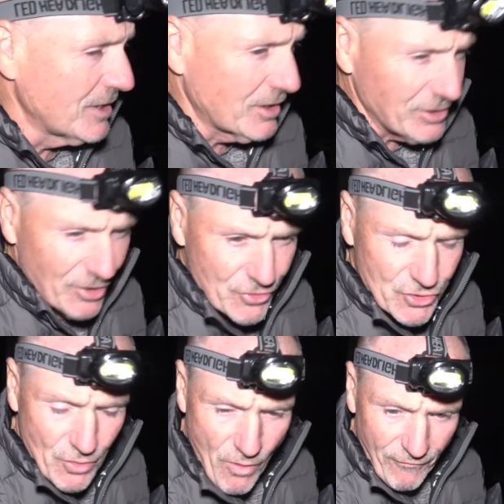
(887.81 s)
closed,
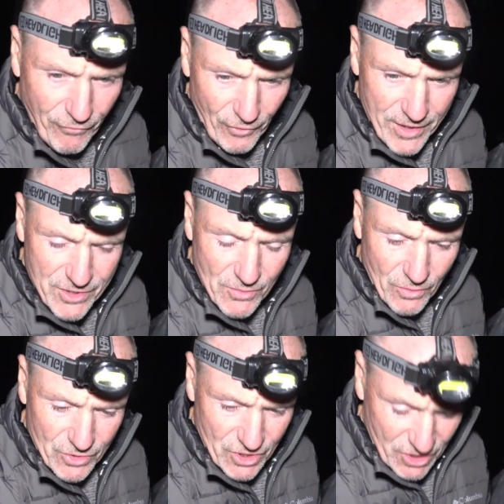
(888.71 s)
so it won't freeze, so
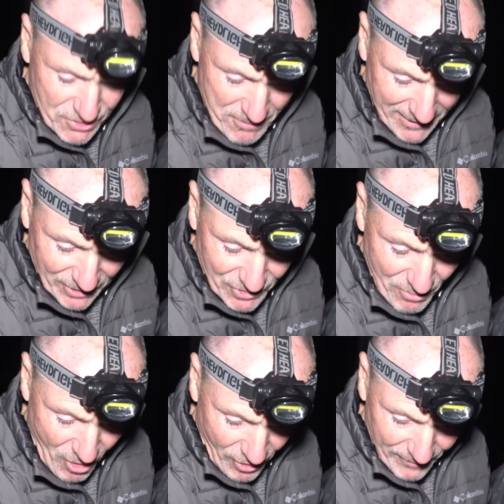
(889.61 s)
we'll just inspect it
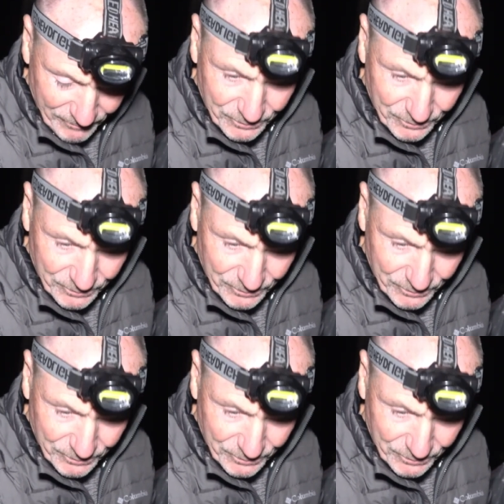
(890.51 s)
tomorrow.